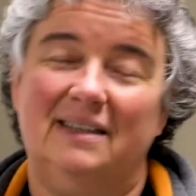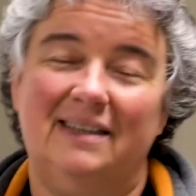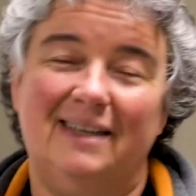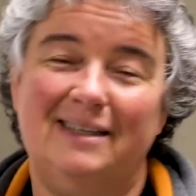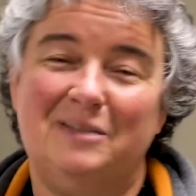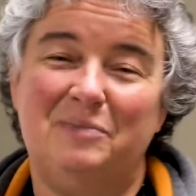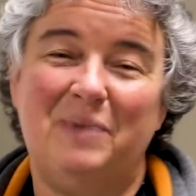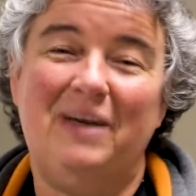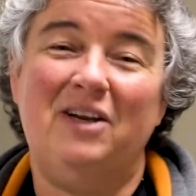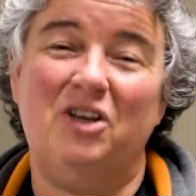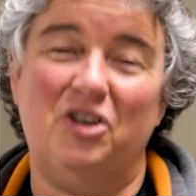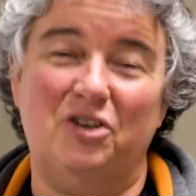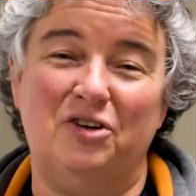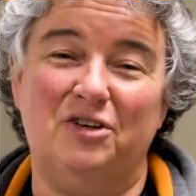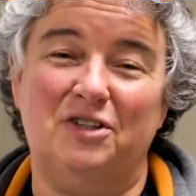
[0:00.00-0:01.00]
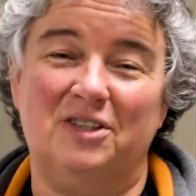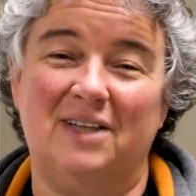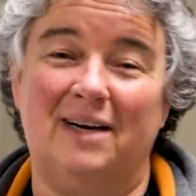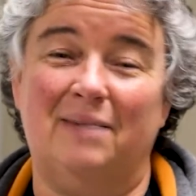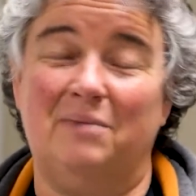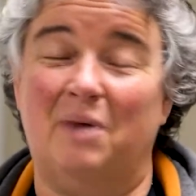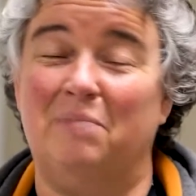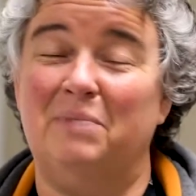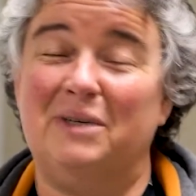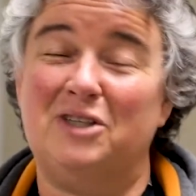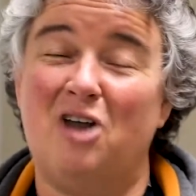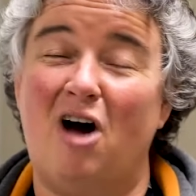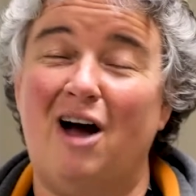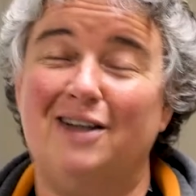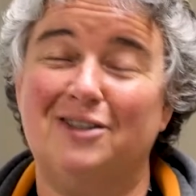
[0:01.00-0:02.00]
It's been huge. I'm a bit
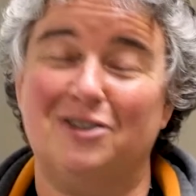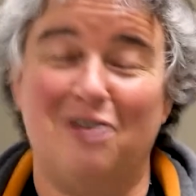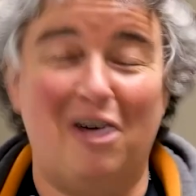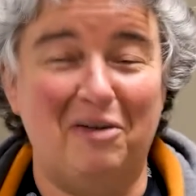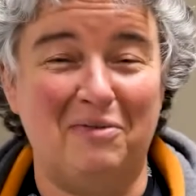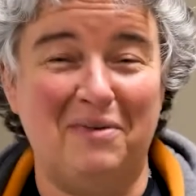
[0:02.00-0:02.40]
tired tonight.